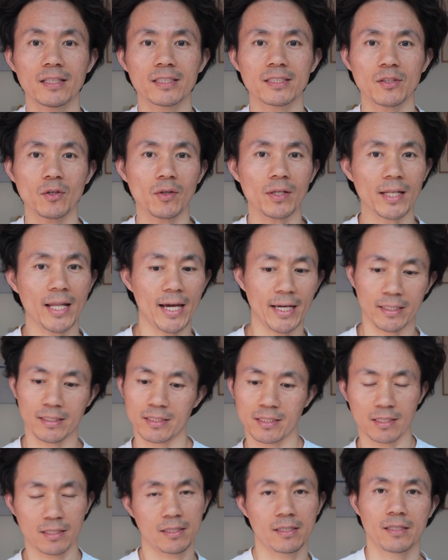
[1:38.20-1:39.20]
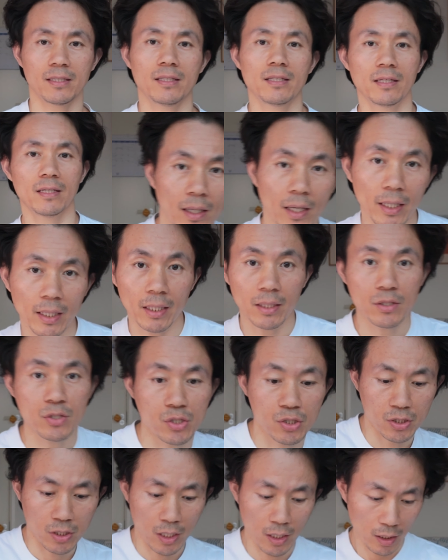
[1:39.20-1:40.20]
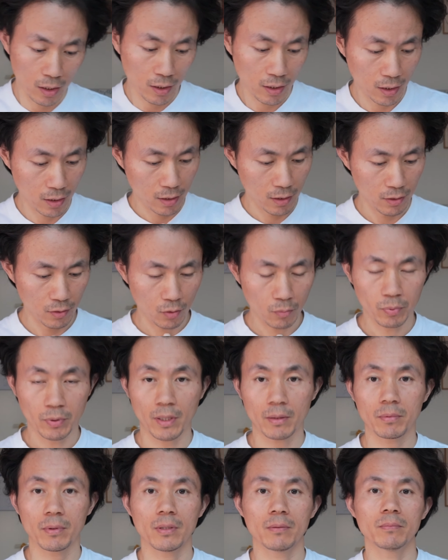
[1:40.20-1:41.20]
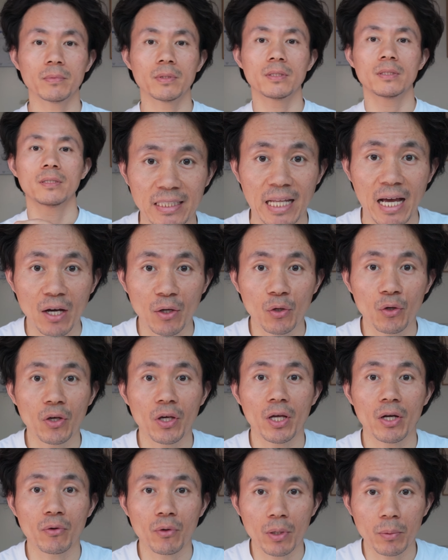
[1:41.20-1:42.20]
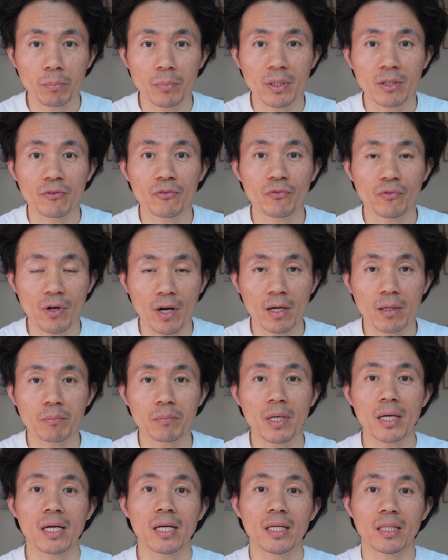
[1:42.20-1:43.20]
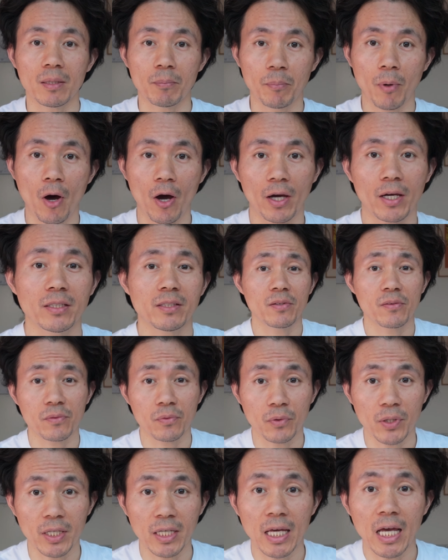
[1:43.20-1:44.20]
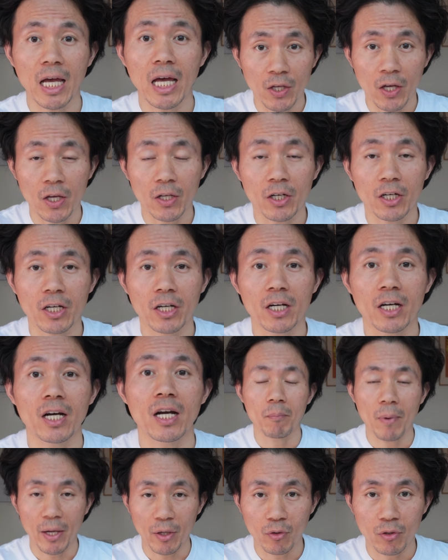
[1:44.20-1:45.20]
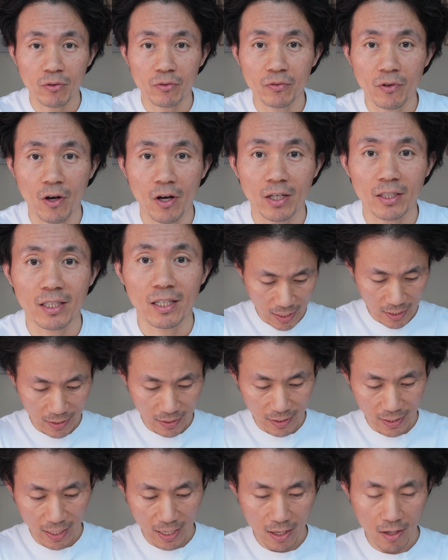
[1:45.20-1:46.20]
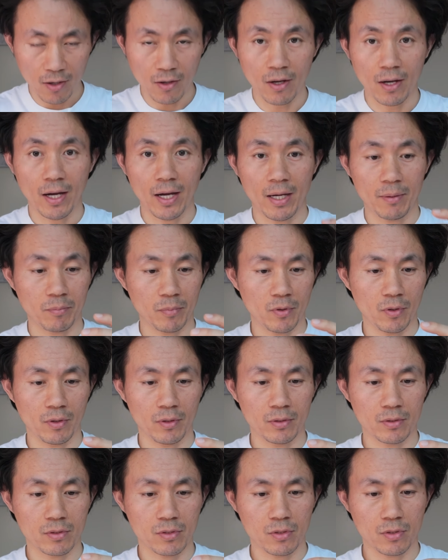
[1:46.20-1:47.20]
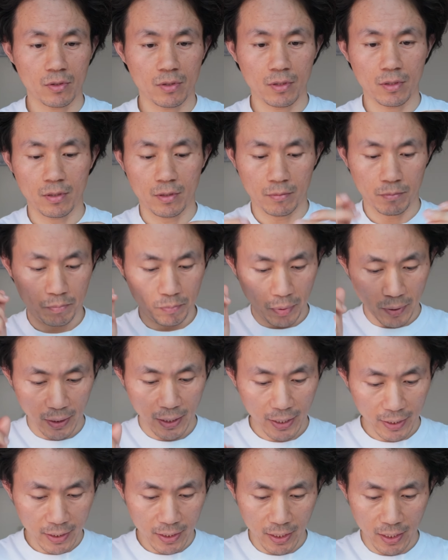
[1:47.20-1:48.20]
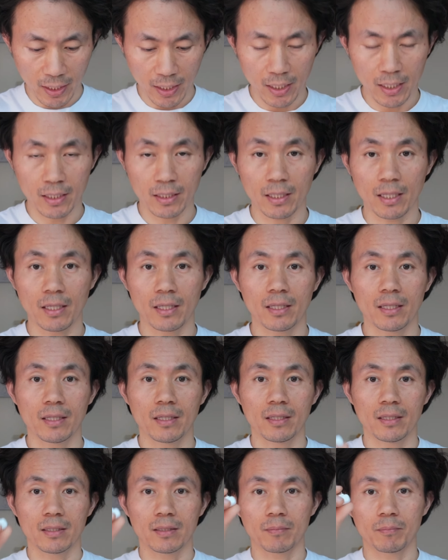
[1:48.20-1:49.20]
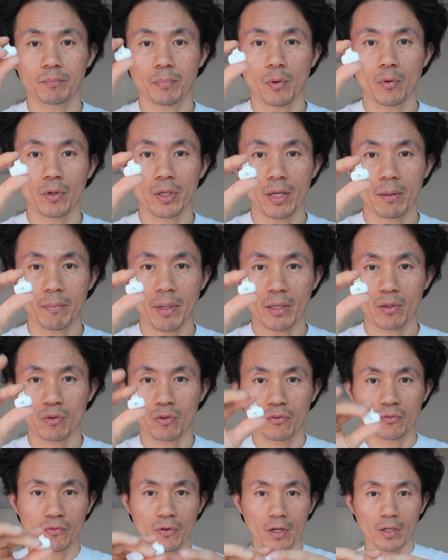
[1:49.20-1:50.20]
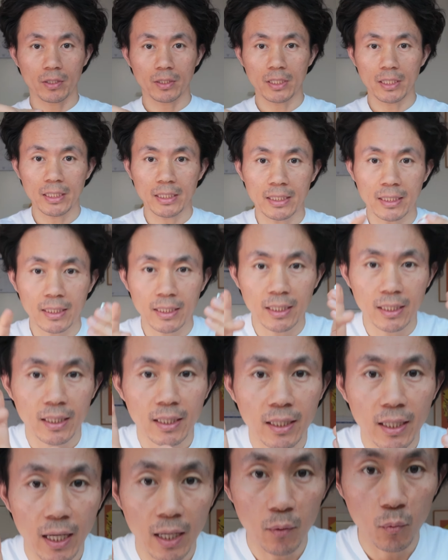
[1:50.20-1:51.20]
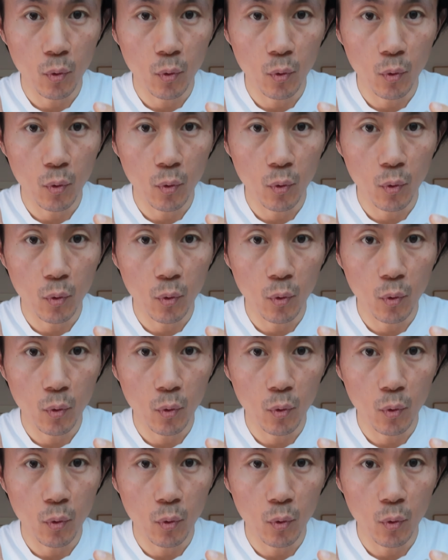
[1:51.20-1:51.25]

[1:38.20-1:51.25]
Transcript: It's so light. I can shake, no problem. Now you're hearing me from the Pocket 3 beginner microphone. And now I'm going to plug in Boya microphone. I